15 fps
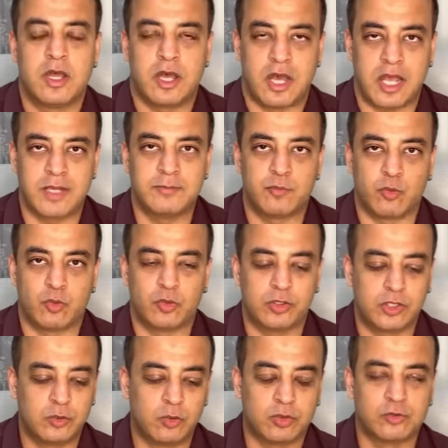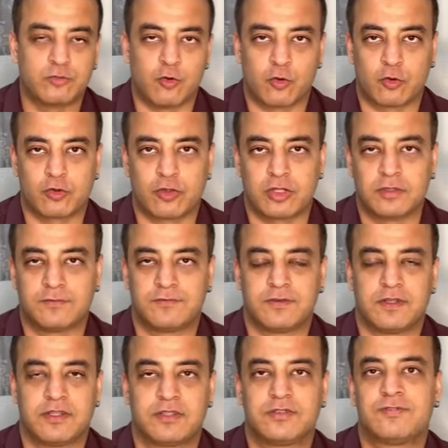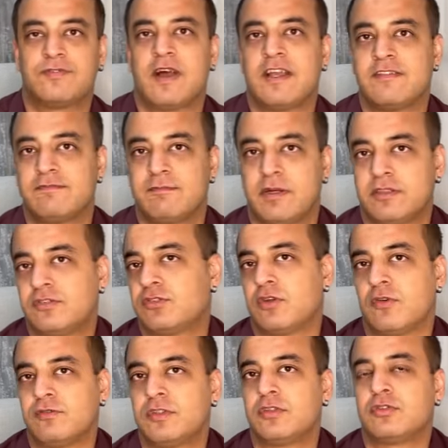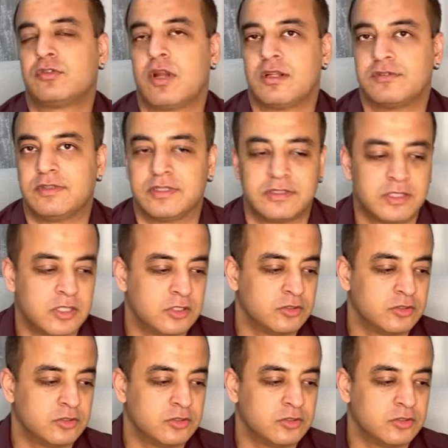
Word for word: I'm only going to focus on the first five months of this transit.